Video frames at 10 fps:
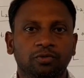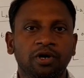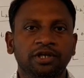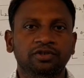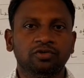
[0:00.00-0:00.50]

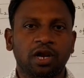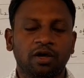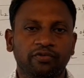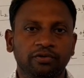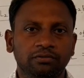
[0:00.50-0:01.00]
Good morning to
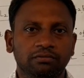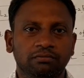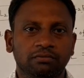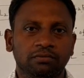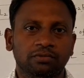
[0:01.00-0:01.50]
all of you.
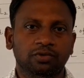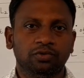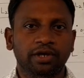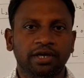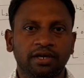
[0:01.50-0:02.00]

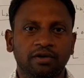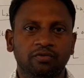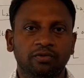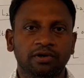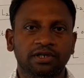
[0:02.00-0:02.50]

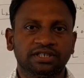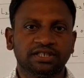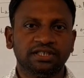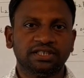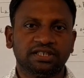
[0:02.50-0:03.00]
Today we will
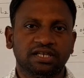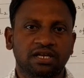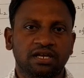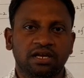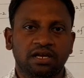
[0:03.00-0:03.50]
discuss
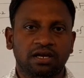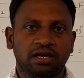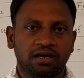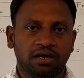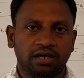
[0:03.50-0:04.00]

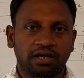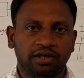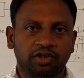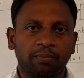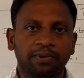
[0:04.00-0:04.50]

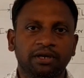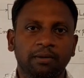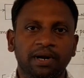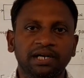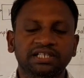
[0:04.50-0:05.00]
a
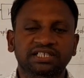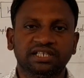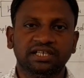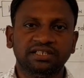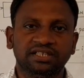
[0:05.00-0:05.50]
topic of
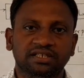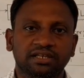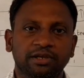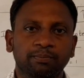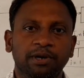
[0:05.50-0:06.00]
multi-stage
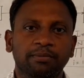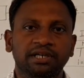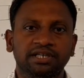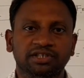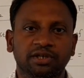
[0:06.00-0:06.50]

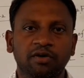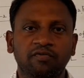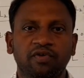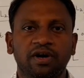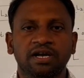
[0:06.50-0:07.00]
implementation
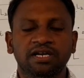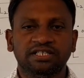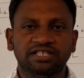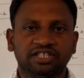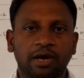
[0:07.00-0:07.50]
of
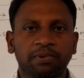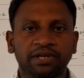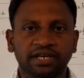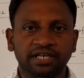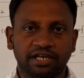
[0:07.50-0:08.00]

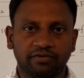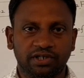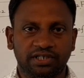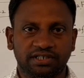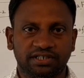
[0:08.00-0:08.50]
sampling rate
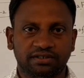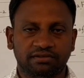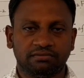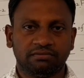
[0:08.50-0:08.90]
converters.